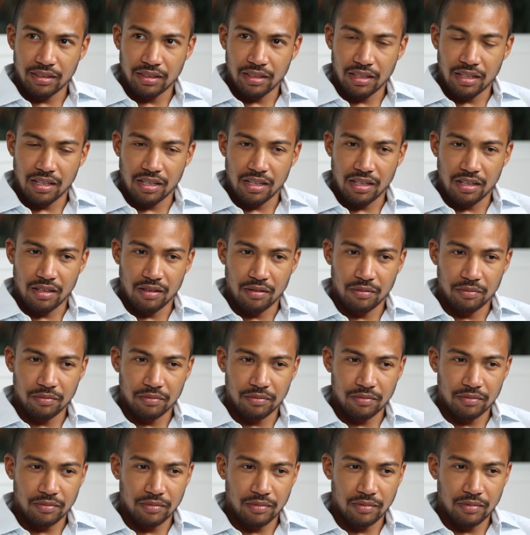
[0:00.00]

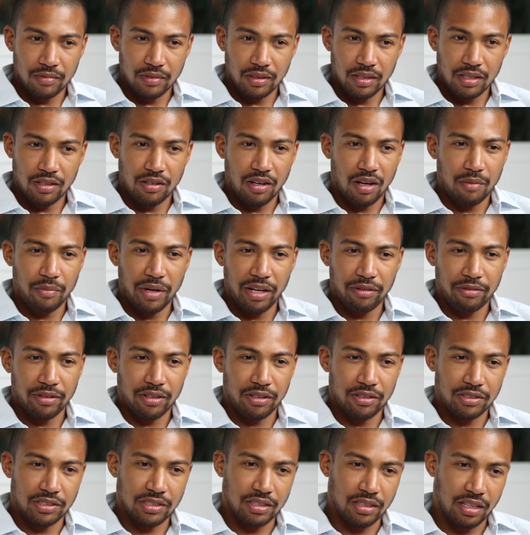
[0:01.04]
I might
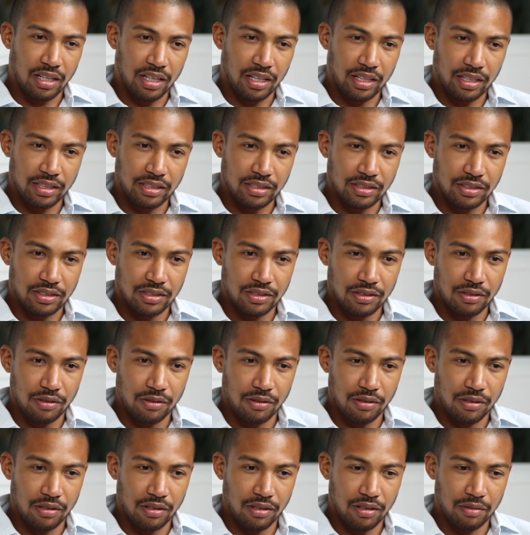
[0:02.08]
rehearse lines
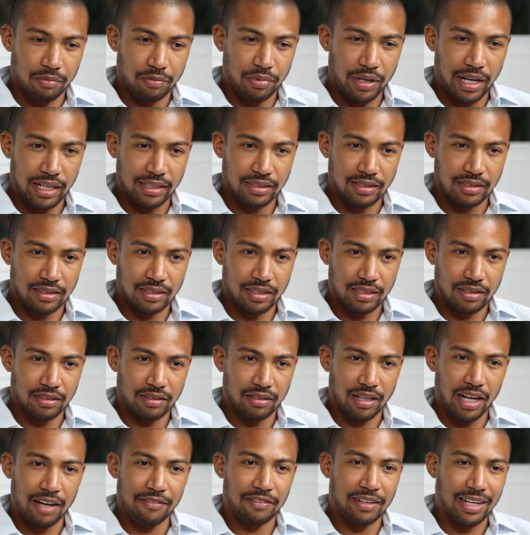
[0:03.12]
or practice it
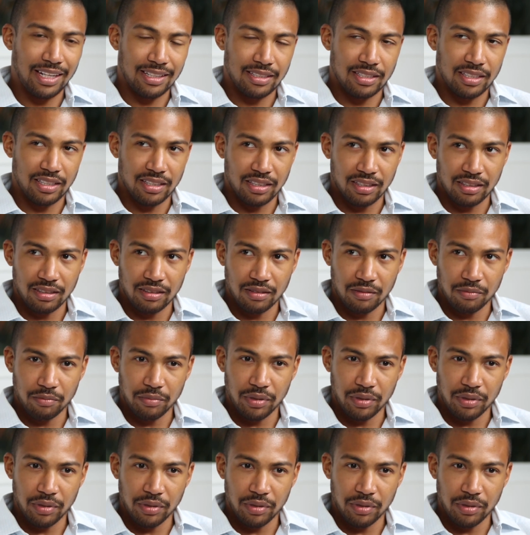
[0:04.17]
or have an idea,